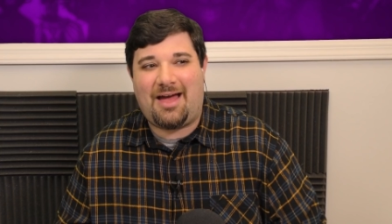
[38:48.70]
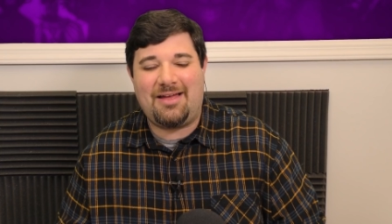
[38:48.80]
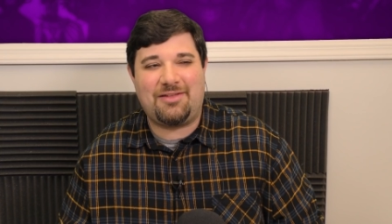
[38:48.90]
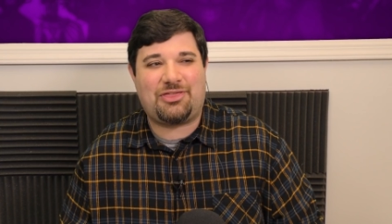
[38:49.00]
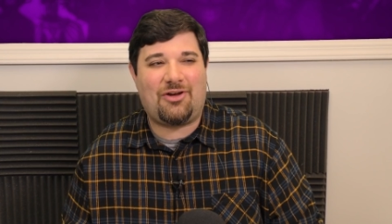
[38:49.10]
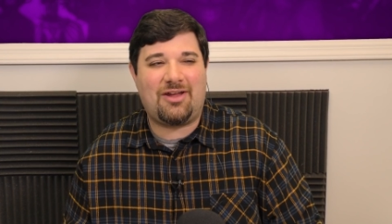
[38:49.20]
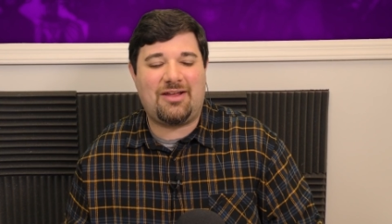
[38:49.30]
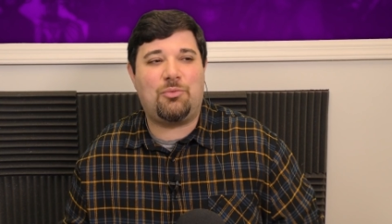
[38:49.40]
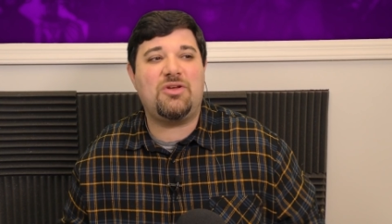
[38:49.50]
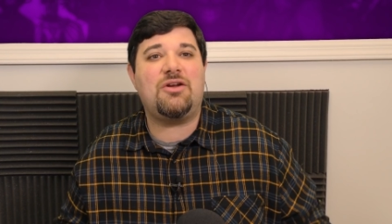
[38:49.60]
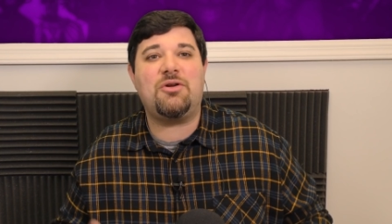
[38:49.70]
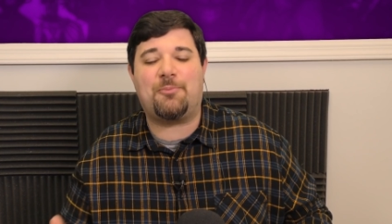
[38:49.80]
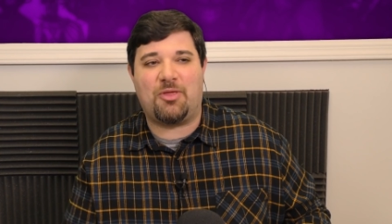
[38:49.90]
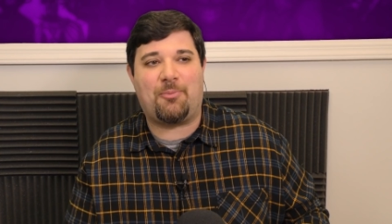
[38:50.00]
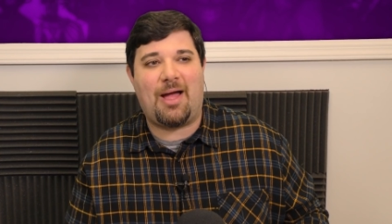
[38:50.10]
I thought, you know
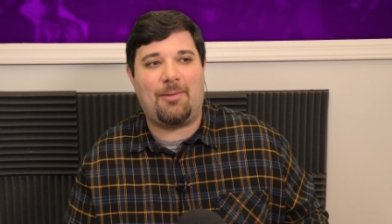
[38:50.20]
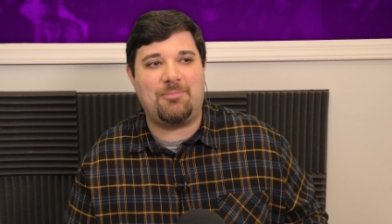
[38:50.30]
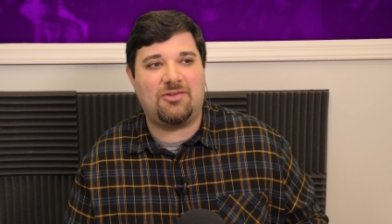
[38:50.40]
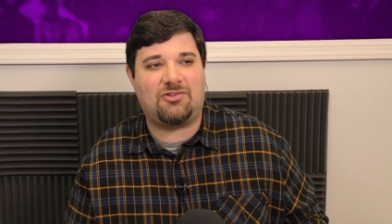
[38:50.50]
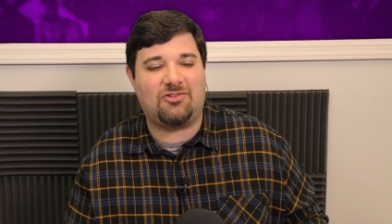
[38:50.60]
what the problem is?